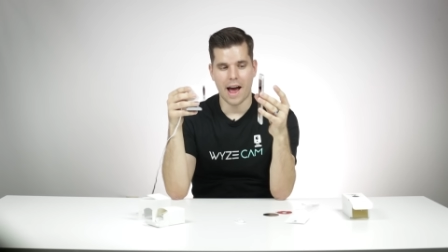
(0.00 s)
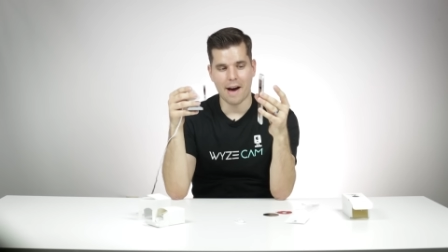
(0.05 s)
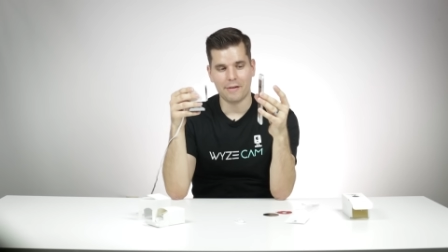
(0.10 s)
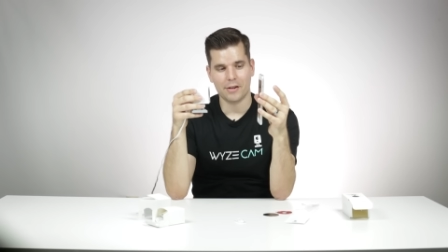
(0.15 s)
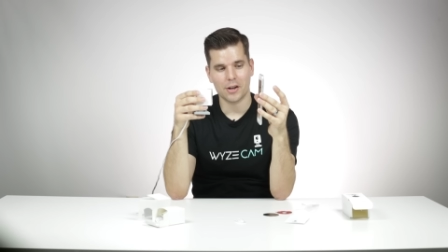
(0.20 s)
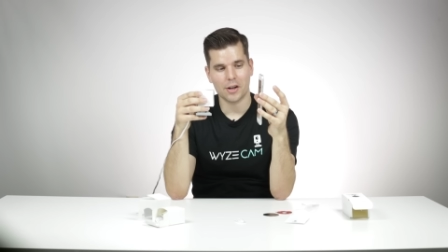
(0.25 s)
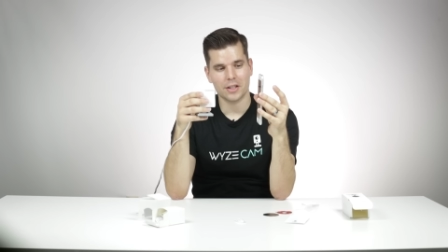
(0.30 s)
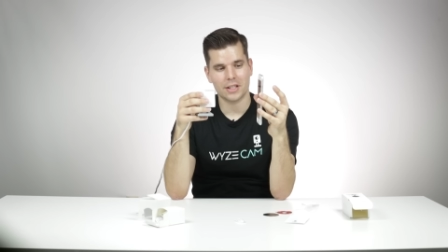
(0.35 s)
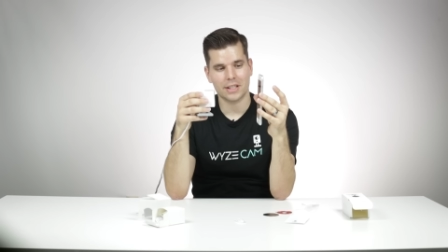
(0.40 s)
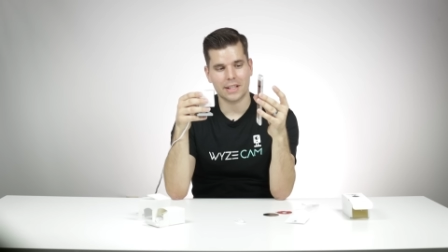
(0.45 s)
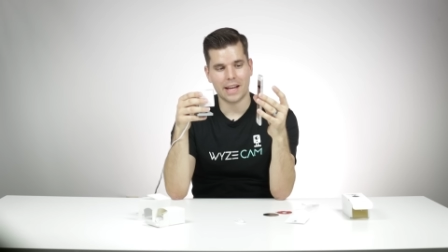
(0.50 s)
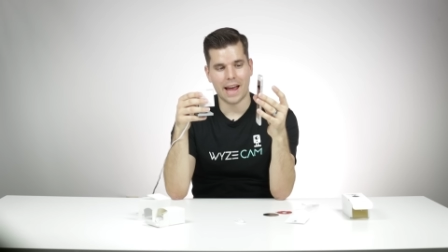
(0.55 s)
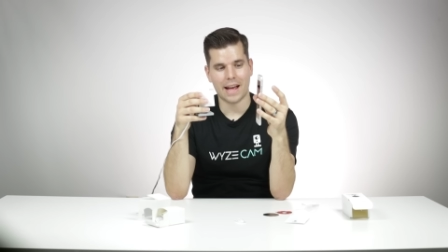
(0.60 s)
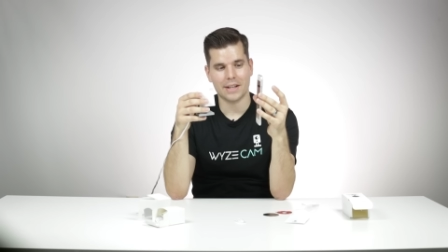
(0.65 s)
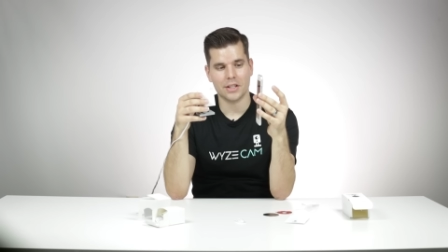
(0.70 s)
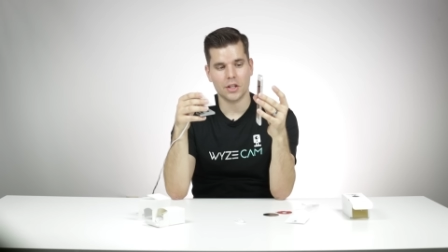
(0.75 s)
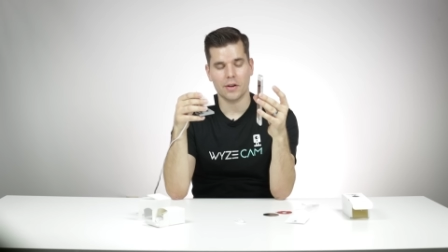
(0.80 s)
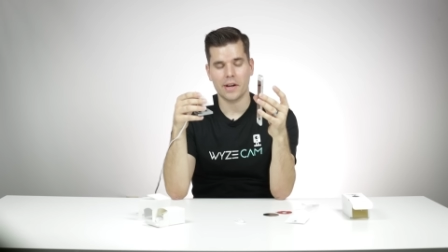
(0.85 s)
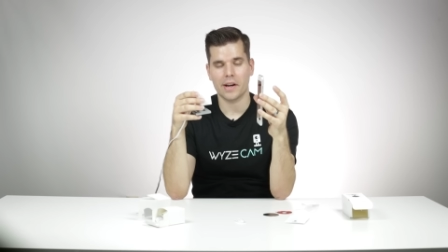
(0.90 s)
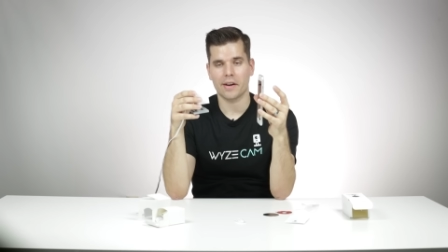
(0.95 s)
After it
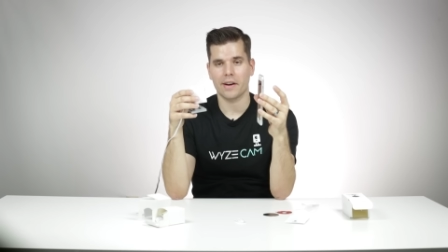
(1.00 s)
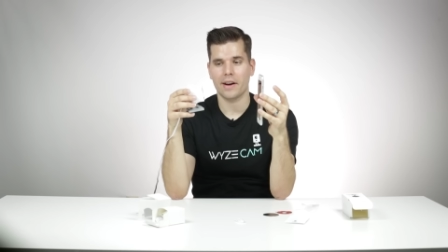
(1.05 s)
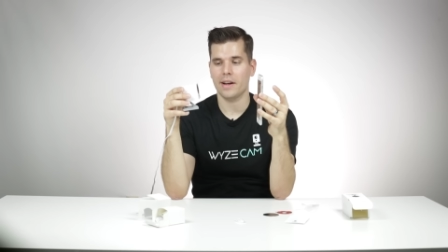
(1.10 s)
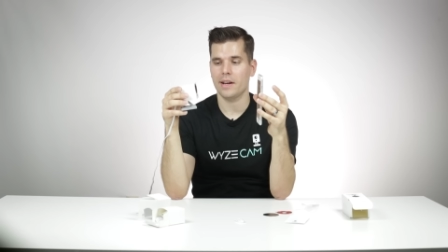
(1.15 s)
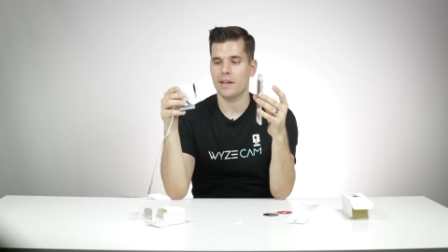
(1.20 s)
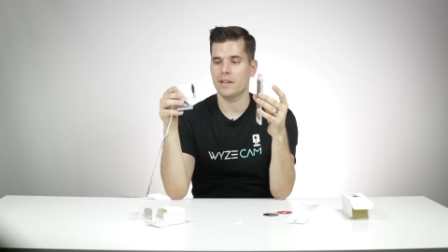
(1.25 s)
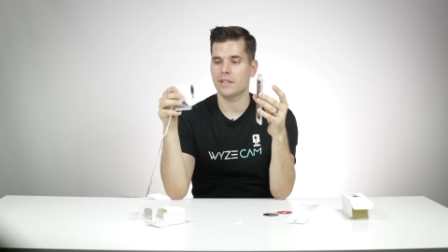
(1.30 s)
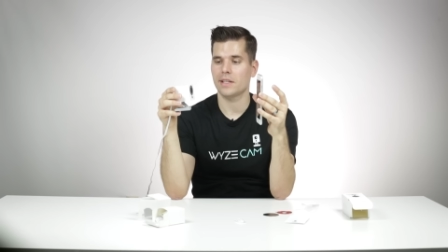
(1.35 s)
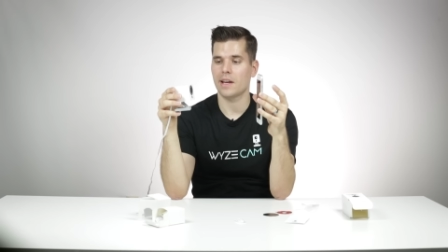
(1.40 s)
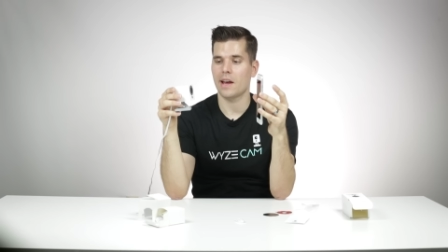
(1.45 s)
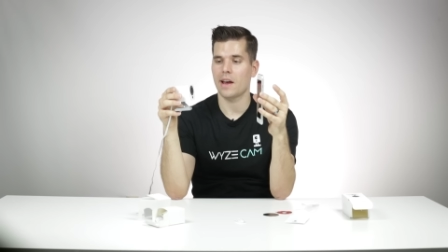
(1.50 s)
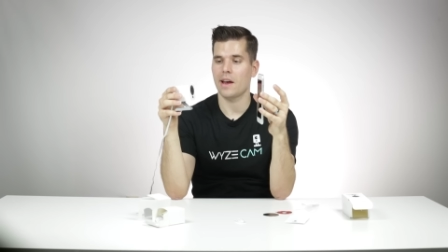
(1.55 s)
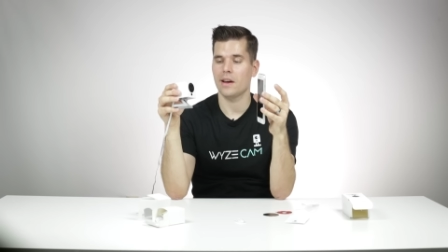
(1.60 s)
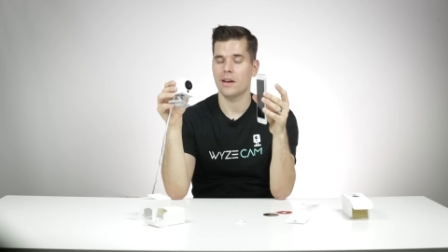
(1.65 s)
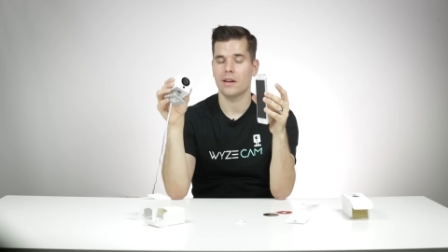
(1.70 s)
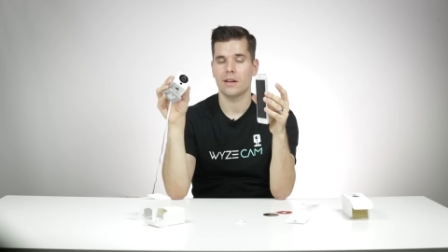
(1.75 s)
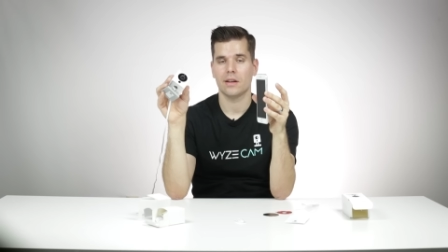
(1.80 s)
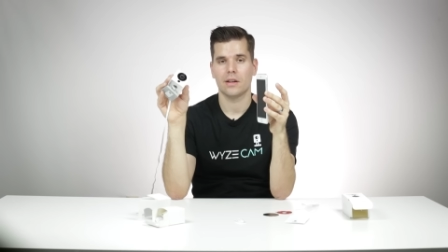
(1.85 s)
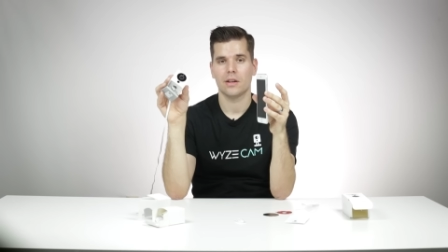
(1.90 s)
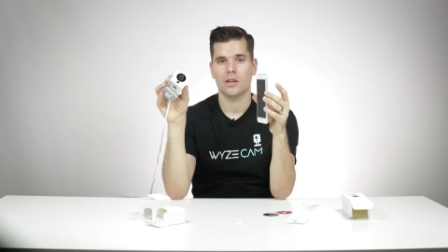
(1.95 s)
scans, you'll hear it
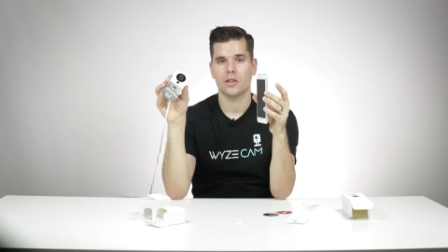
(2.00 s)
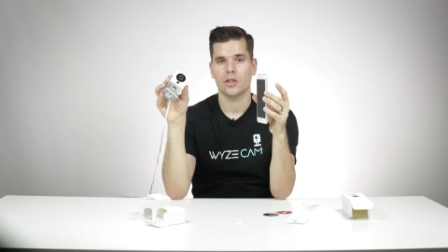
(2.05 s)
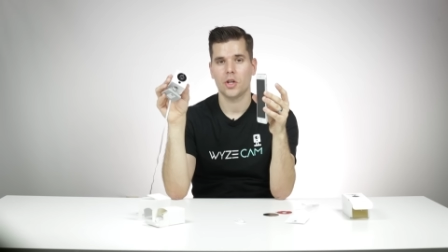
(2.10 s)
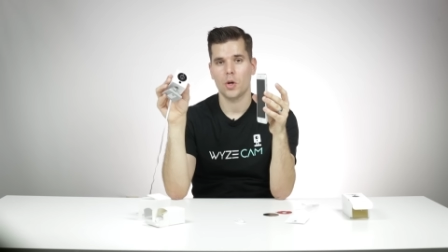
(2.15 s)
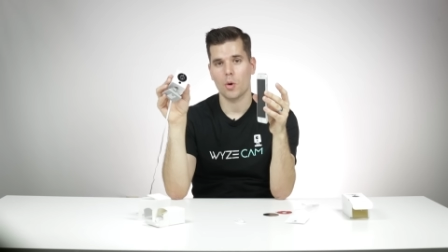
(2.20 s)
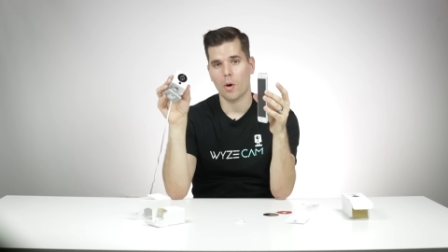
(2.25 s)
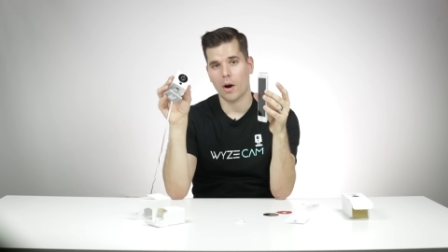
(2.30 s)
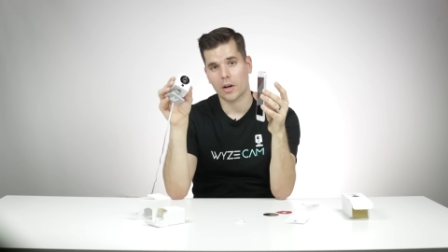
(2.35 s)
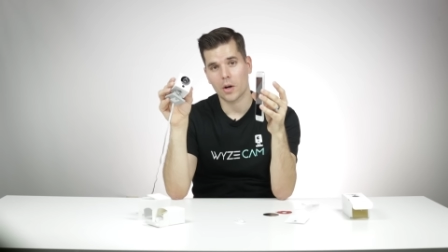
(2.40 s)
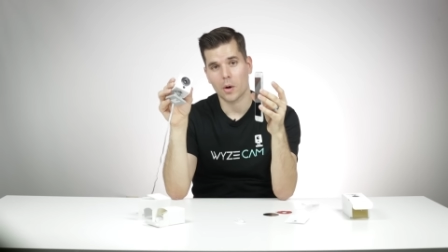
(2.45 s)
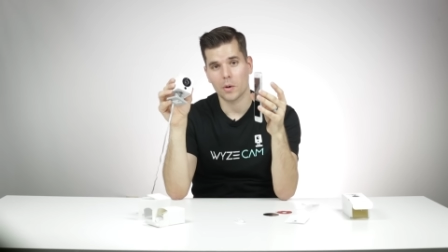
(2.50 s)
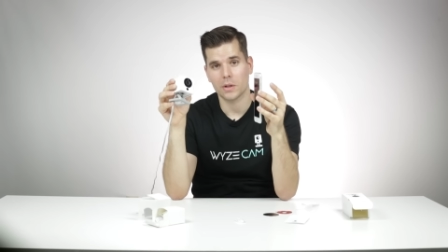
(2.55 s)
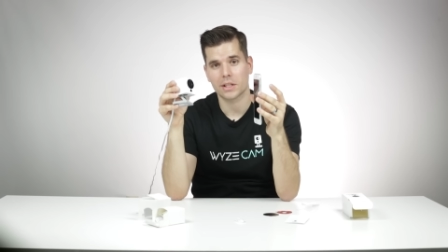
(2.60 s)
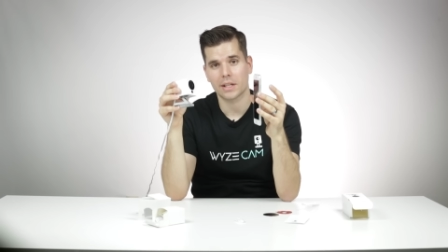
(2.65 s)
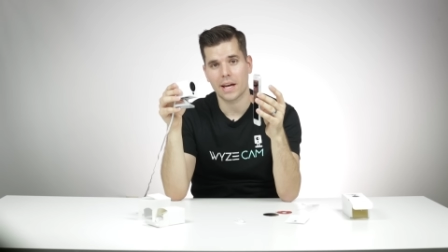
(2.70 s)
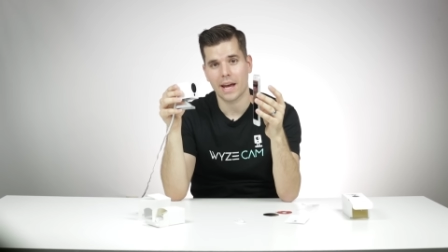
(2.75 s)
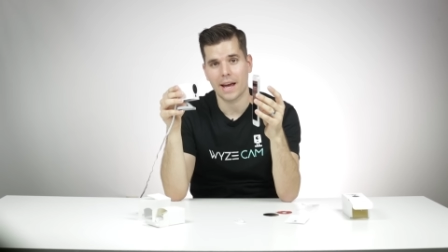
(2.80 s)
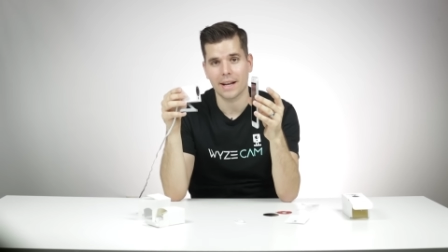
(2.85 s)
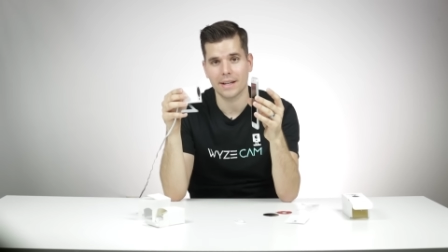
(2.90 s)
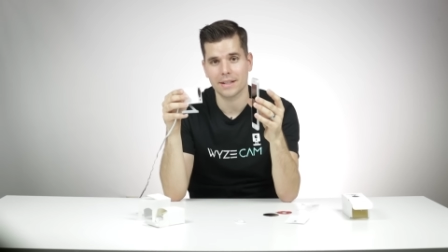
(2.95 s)
say, QR code
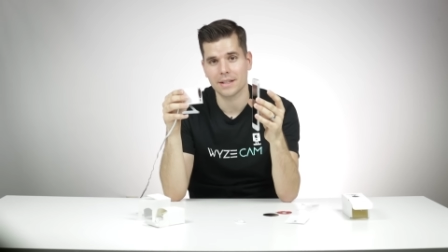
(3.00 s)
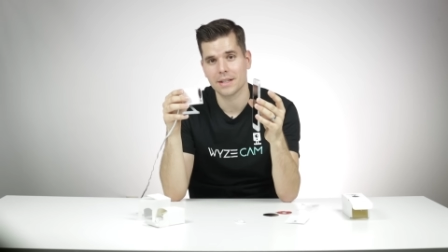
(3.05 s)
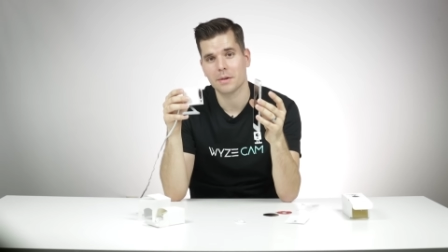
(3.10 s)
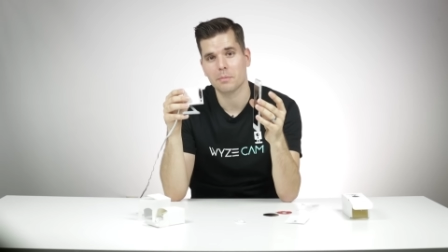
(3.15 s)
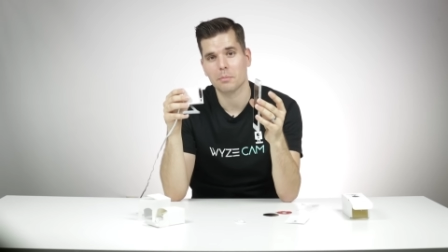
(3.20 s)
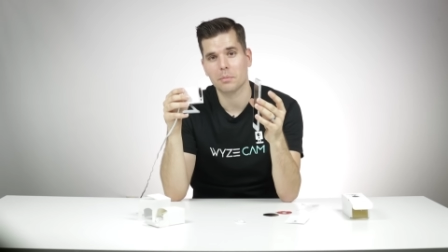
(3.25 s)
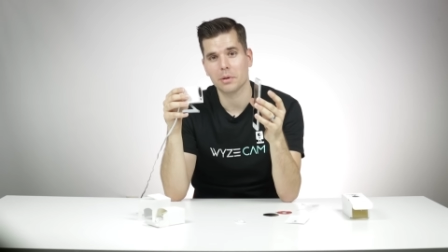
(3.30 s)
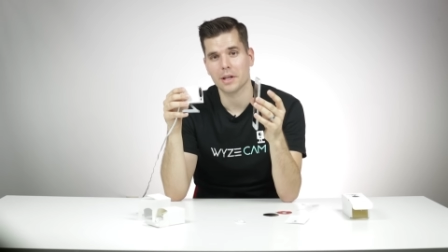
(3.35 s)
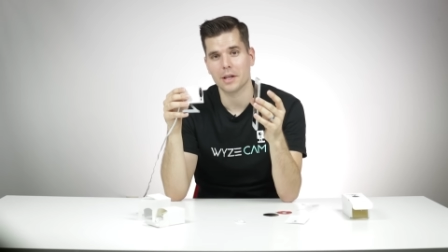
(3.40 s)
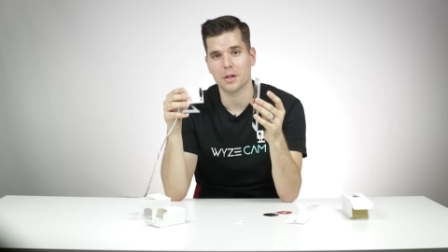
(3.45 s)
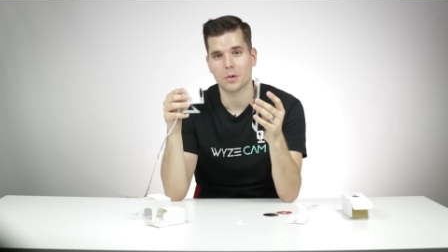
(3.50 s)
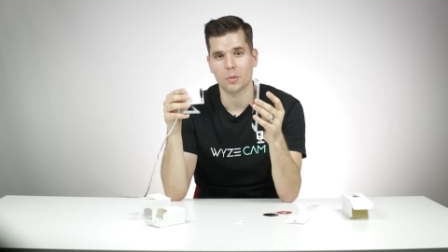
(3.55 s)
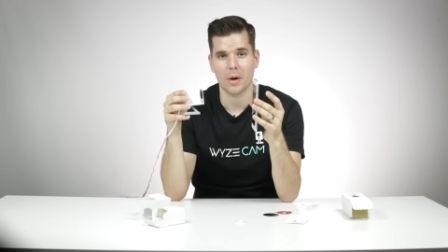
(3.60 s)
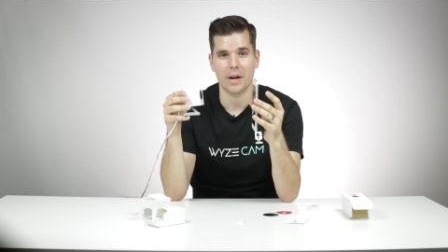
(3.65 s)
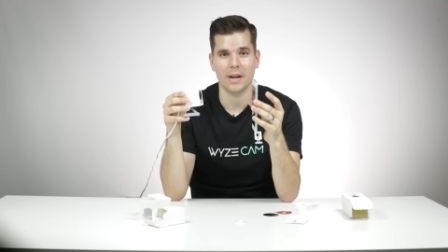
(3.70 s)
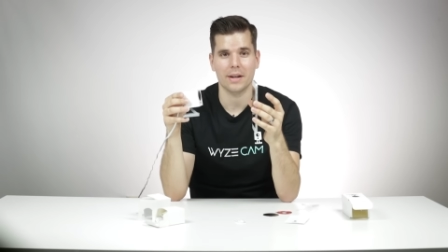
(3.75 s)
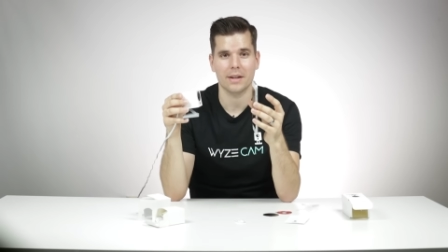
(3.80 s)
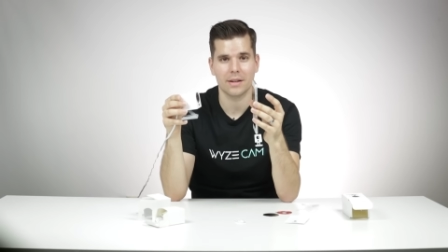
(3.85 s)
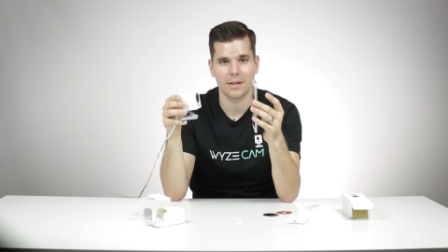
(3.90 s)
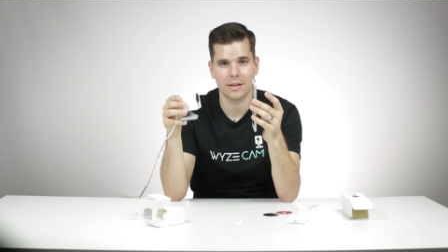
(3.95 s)
scan, please
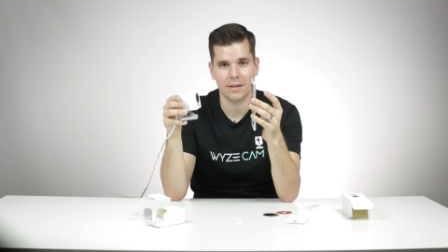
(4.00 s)
wait.